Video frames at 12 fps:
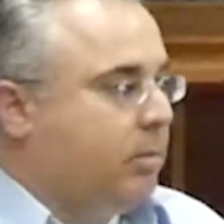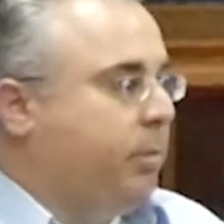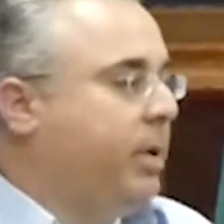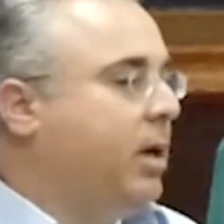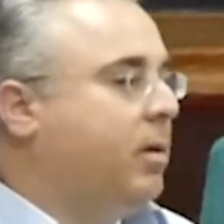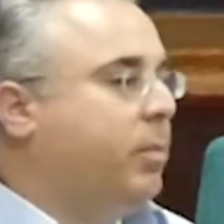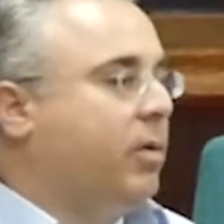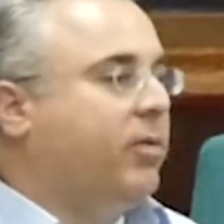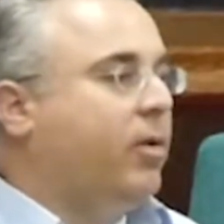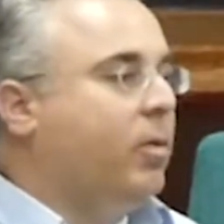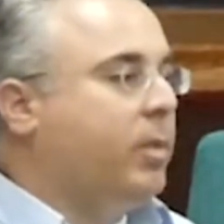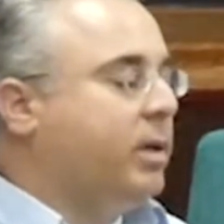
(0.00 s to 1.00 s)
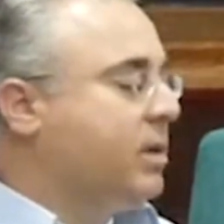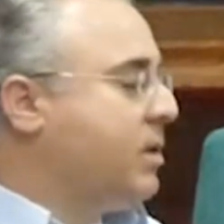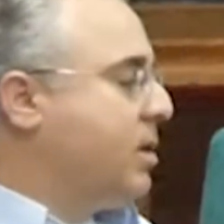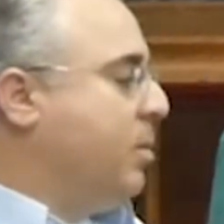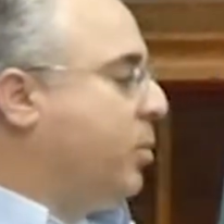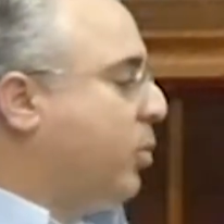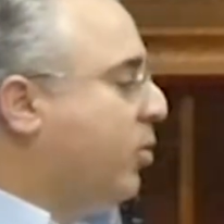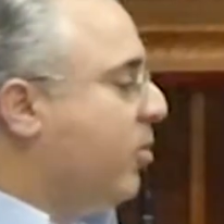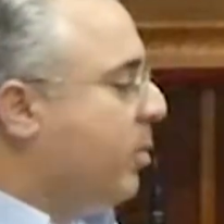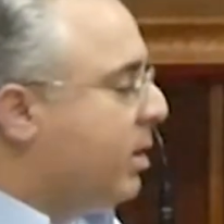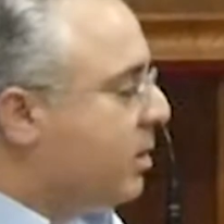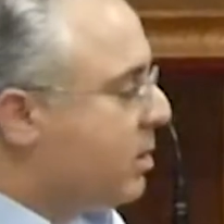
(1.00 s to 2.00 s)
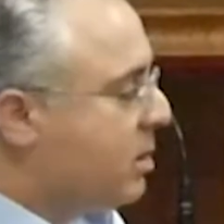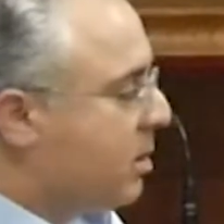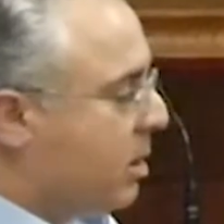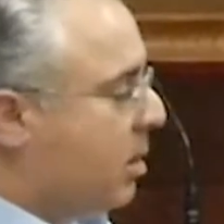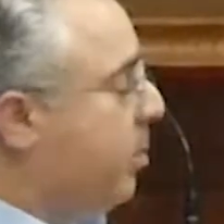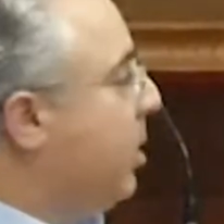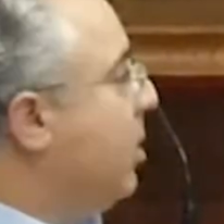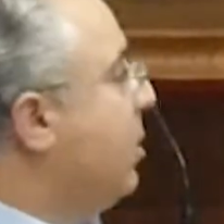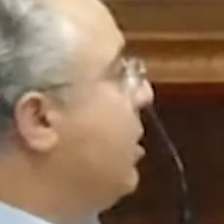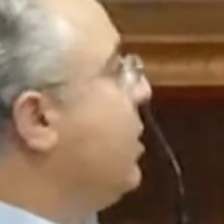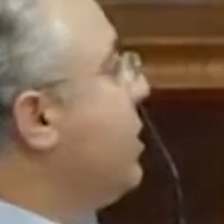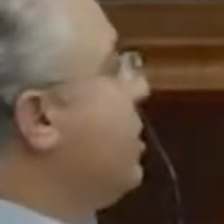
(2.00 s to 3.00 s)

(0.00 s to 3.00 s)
big performance improvements and abilities.